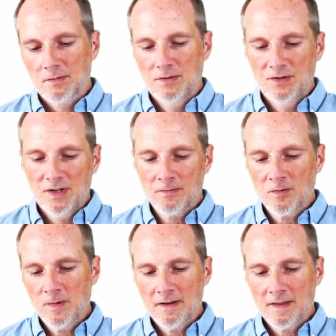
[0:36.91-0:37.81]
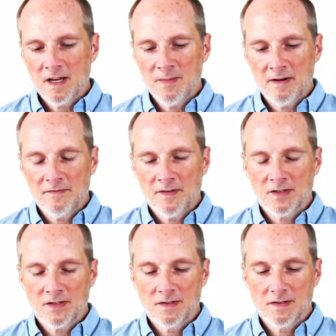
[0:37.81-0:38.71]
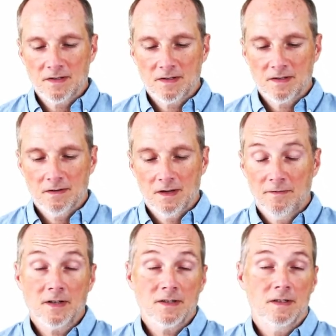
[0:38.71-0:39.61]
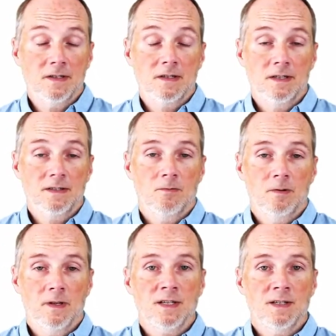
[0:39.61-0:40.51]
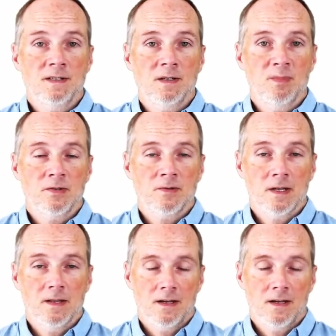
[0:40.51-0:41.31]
general way to think about functions a function is it's a relationship between the